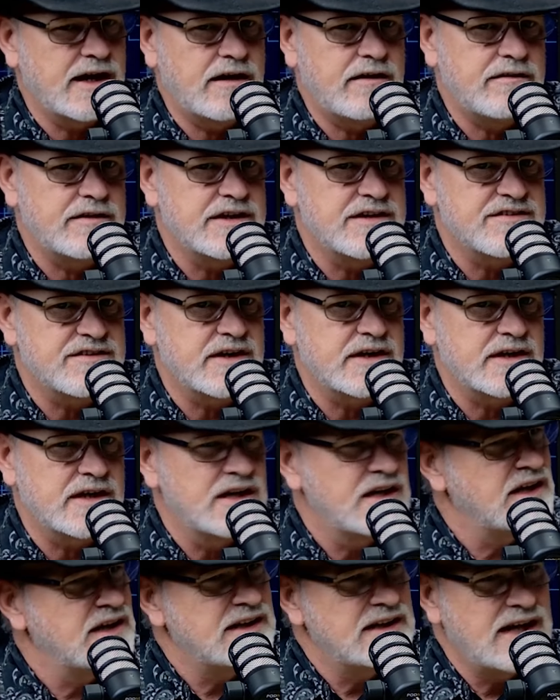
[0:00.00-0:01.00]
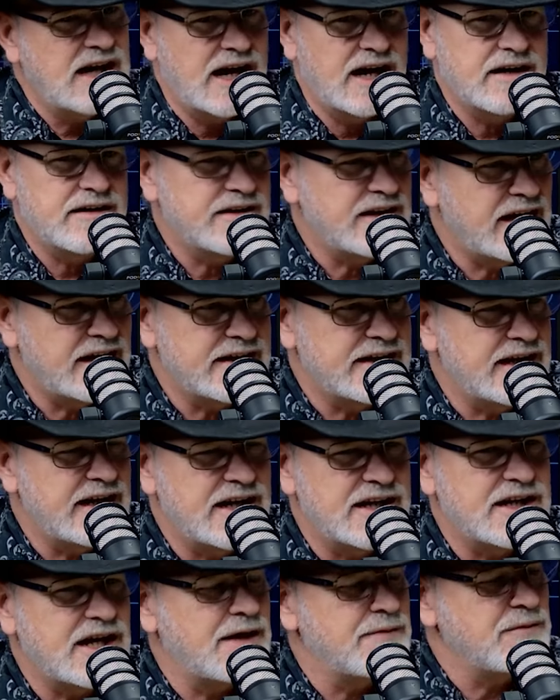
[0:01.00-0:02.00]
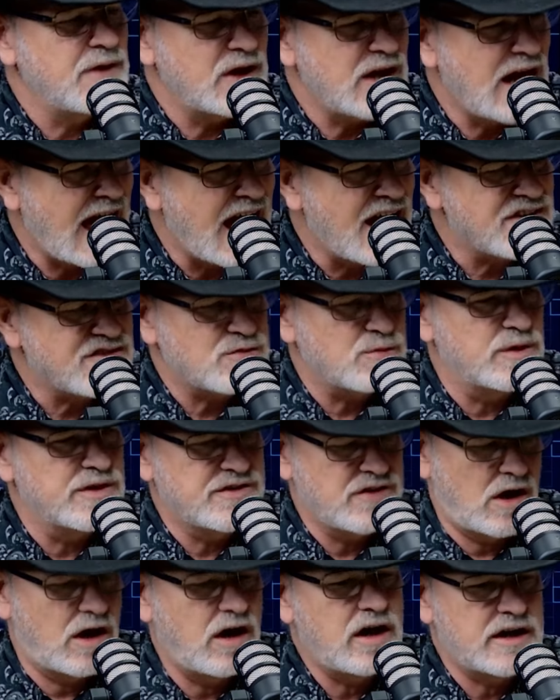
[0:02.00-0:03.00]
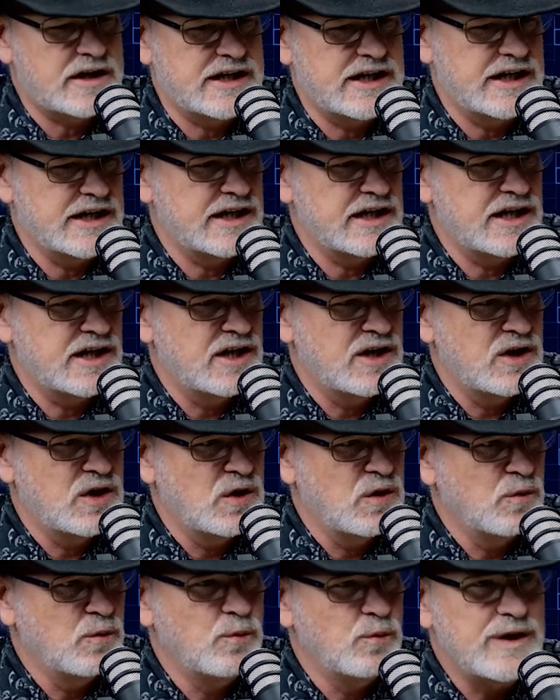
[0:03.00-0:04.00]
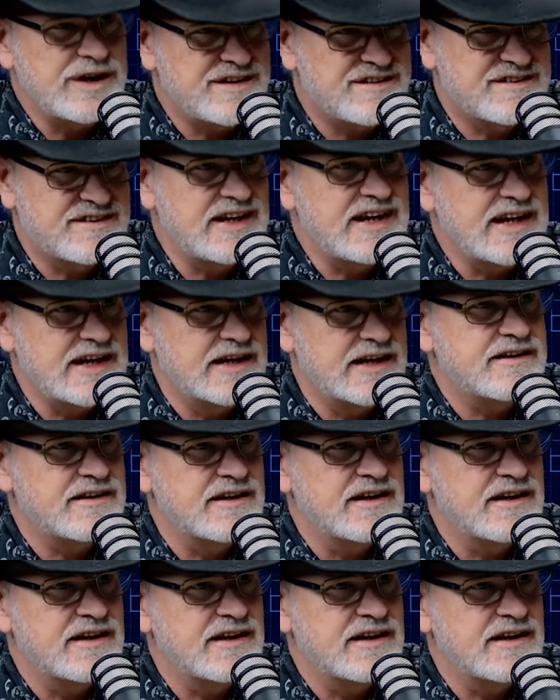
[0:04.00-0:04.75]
And he's like, I uh, don't, not yet. And as we're talking, we see it